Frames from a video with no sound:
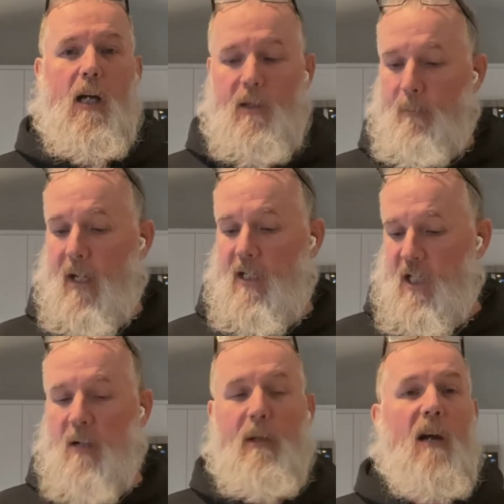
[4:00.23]
the pay
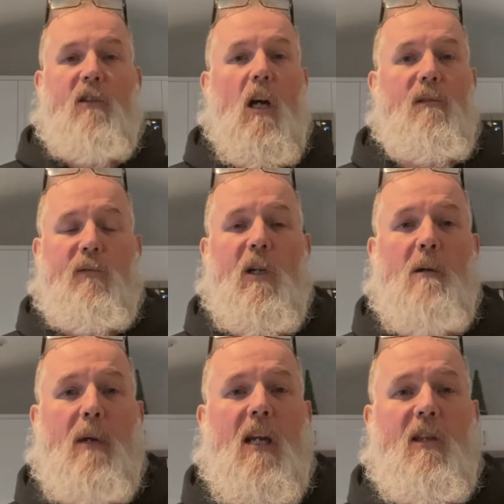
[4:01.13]
statement I've got in front
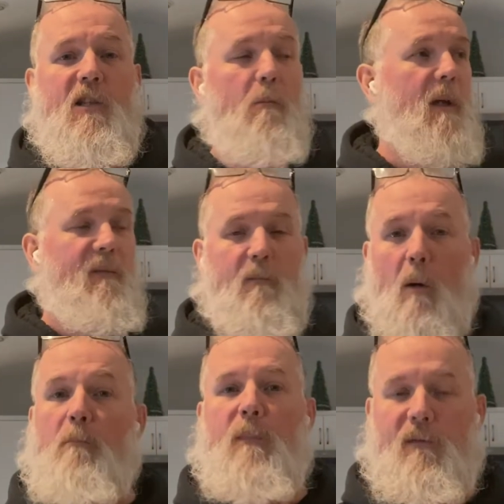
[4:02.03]
of me. This will be
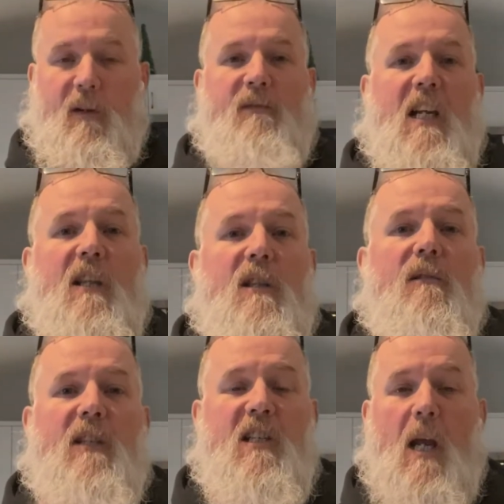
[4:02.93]
from the 15th
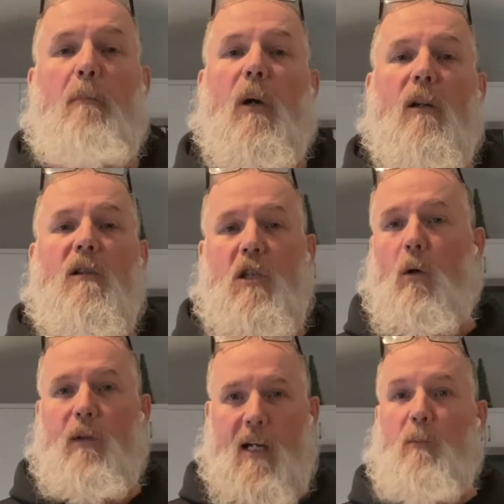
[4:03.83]
of December.
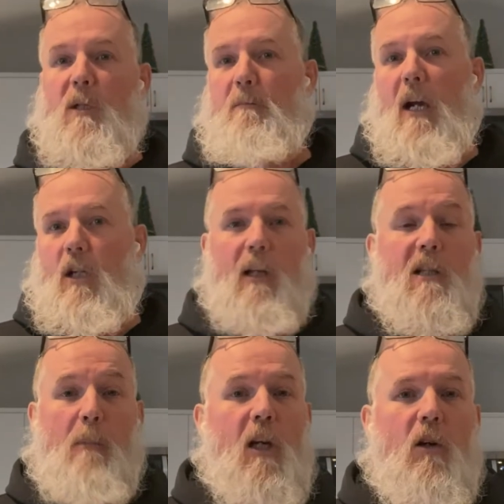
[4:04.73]
So
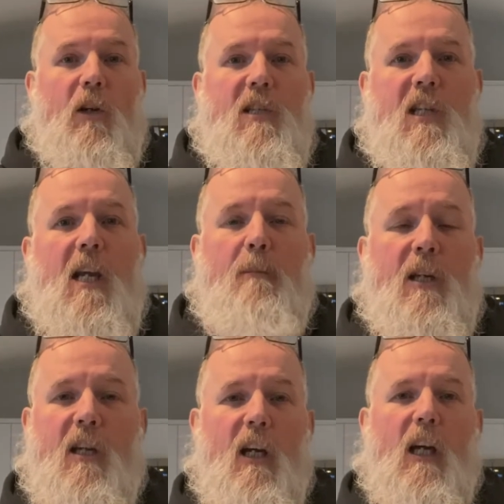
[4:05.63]
that's my current
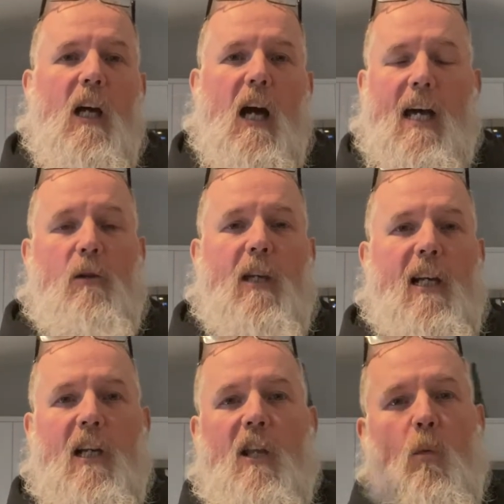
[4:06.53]
statement. I don't get
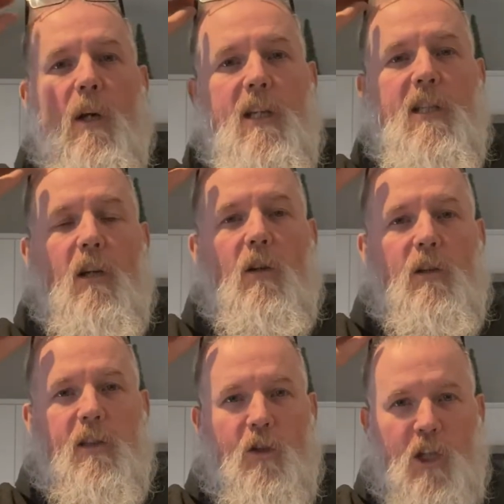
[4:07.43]
another one
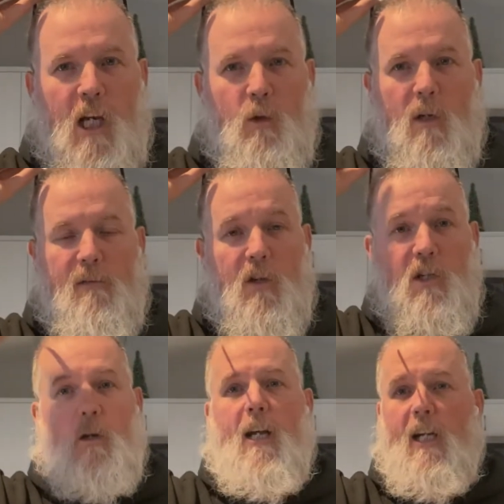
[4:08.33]
until January 1st.
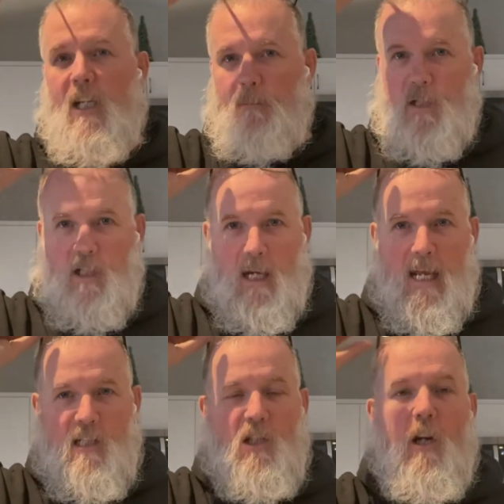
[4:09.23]
Sorry, I got to keep these
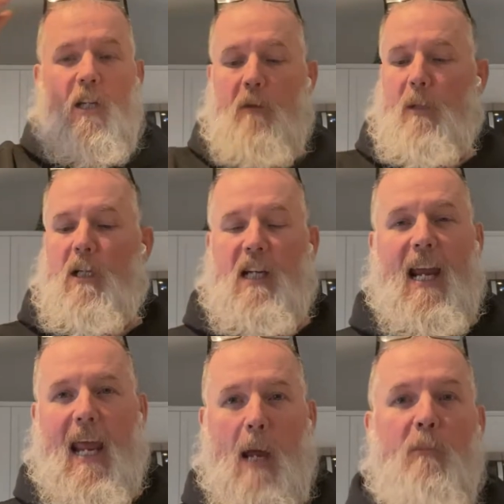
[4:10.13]
glasses on here because I
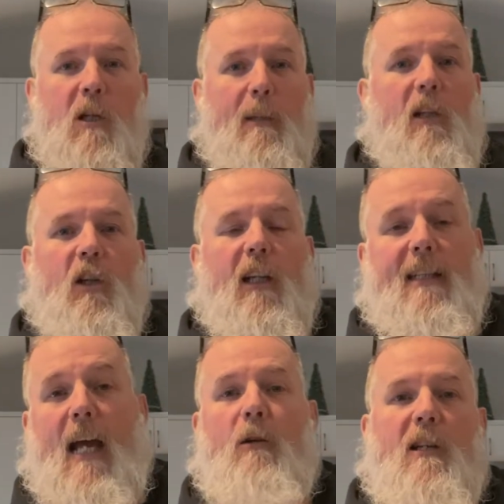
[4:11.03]
am going to be looking
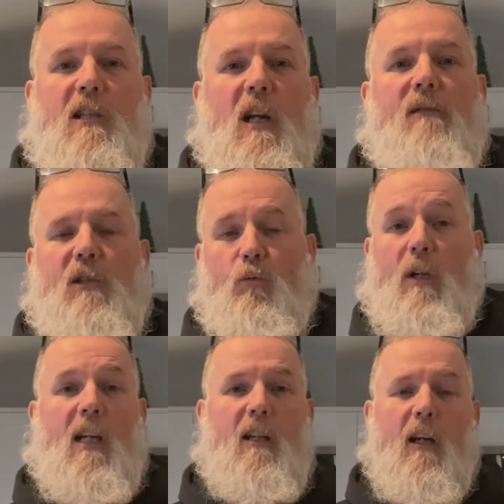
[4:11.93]
down at stuff to
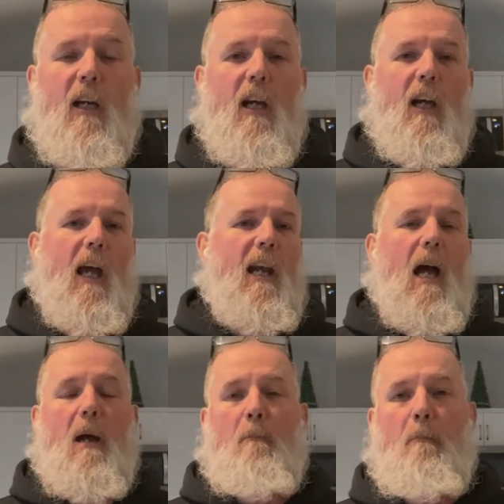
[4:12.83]
read, and
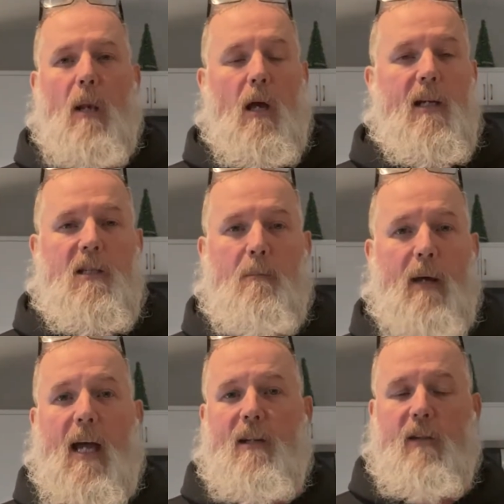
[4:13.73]
I am blind as a
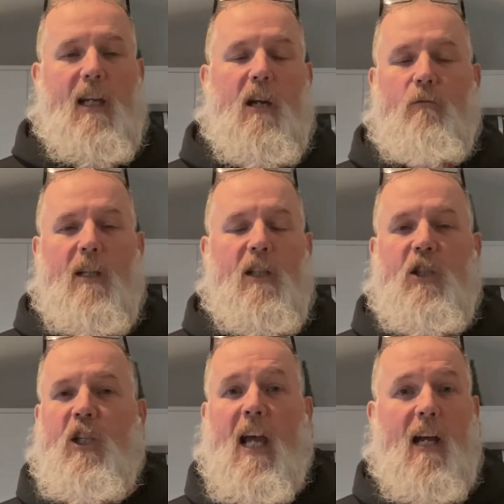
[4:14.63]
bat. I can't read
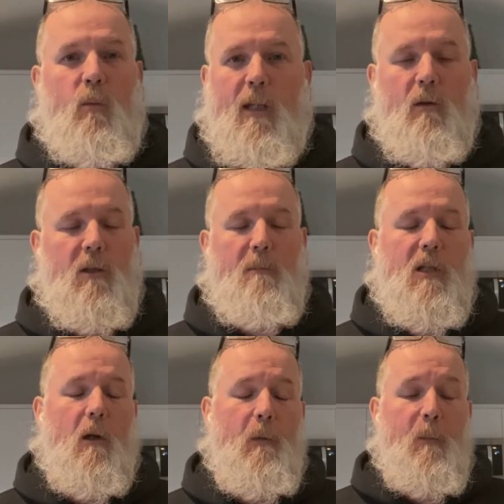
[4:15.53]
jack without them.
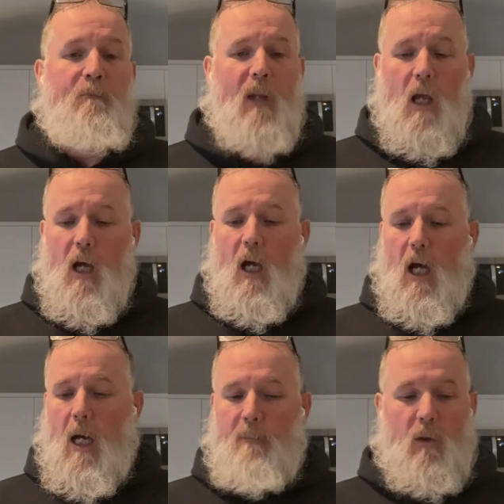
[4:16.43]
So
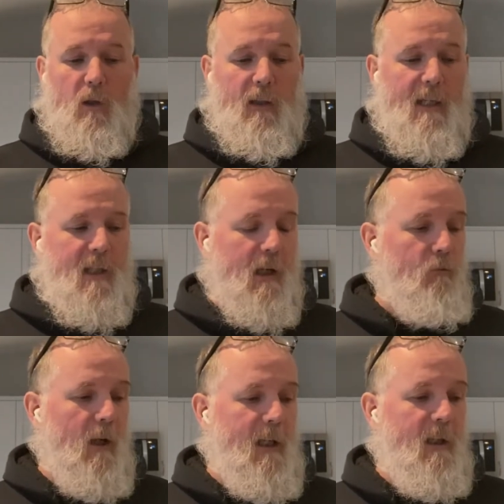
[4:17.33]
let's get
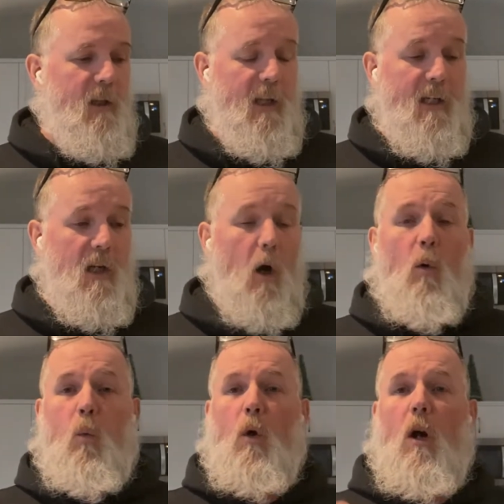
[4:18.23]
right into this.
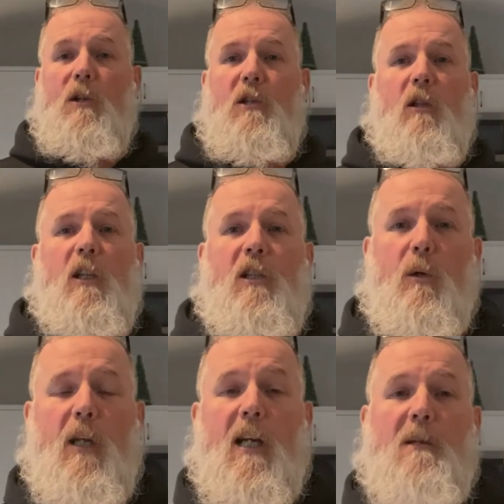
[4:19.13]
Oh, we're also going to
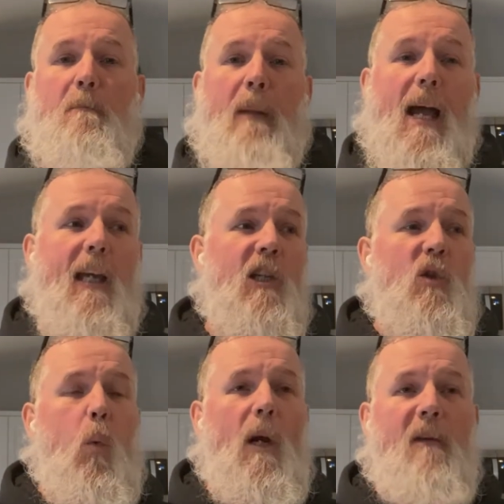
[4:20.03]
do this. Back in
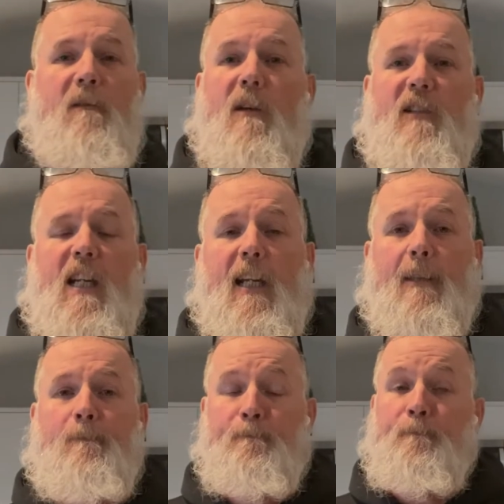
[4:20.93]

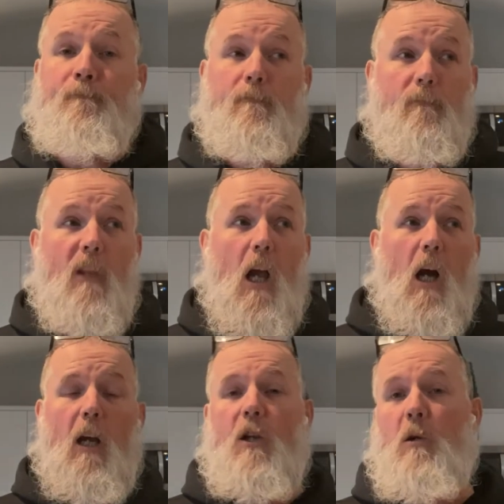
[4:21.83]
2015,
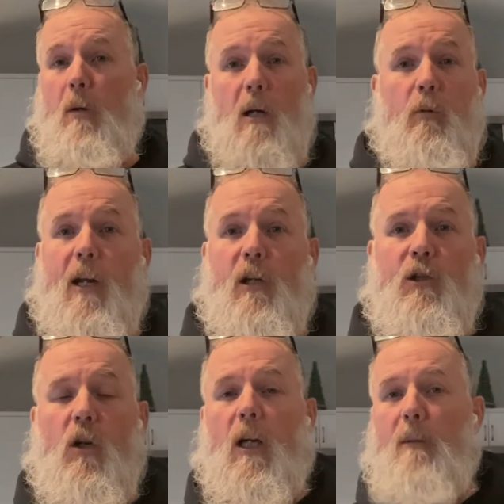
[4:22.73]
I also bought a brand new
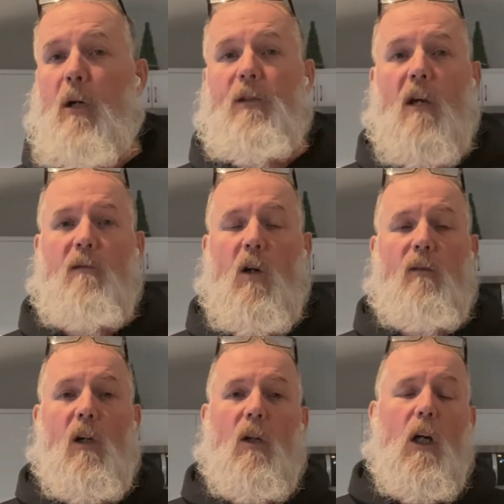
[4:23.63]
truck. I bought that
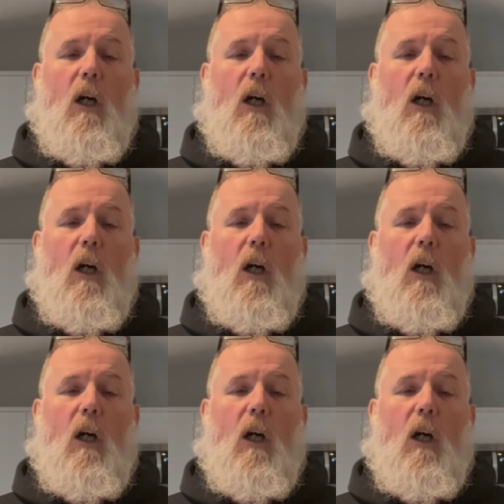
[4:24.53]
Volvo.